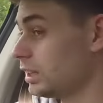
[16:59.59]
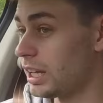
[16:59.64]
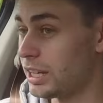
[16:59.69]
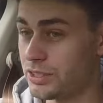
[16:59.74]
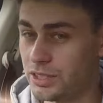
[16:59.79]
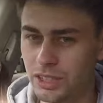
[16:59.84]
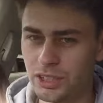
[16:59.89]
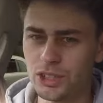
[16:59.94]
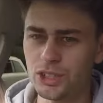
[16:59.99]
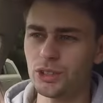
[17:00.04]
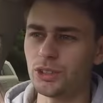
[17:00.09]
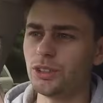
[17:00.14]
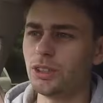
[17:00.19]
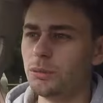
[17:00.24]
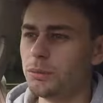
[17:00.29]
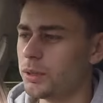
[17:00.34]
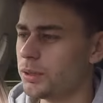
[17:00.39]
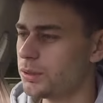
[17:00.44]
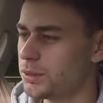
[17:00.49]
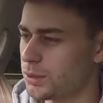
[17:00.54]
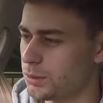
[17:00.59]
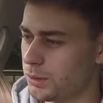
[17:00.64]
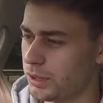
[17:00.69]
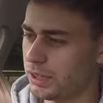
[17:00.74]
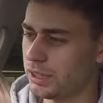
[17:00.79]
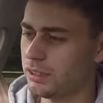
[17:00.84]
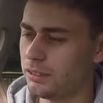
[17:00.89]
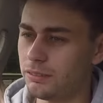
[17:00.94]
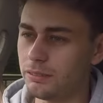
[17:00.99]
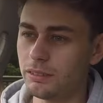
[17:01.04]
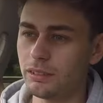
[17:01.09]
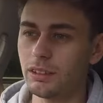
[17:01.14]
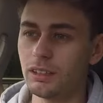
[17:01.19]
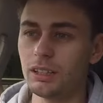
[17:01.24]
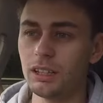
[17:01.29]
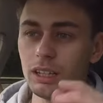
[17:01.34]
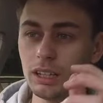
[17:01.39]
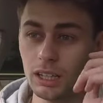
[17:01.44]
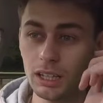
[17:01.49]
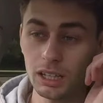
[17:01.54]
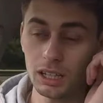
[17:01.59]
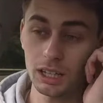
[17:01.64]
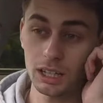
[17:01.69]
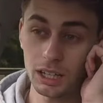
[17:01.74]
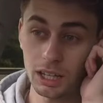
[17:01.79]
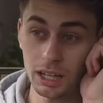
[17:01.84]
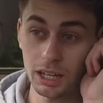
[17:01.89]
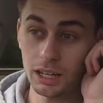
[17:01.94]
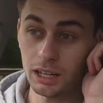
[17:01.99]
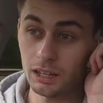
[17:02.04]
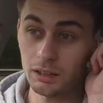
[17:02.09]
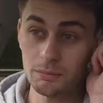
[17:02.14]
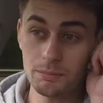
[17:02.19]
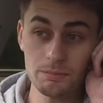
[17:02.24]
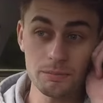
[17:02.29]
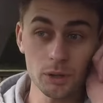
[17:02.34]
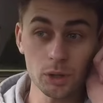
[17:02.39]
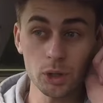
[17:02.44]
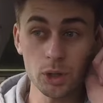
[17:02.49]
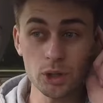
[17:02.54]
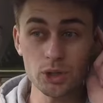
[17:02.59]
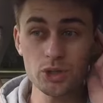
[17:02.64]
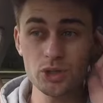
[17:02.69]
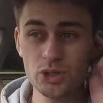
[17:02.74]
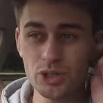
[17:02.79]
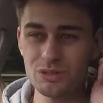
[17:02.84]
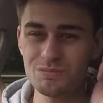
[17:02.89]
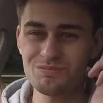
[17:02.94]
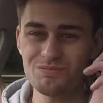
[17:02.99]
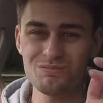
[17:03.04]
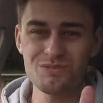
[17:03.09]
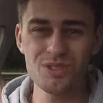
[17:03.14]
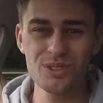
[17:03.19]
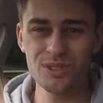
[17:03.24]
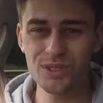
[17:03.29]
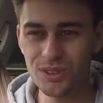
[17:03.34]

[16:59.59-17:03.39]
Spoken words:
well, as I join the motorway, 135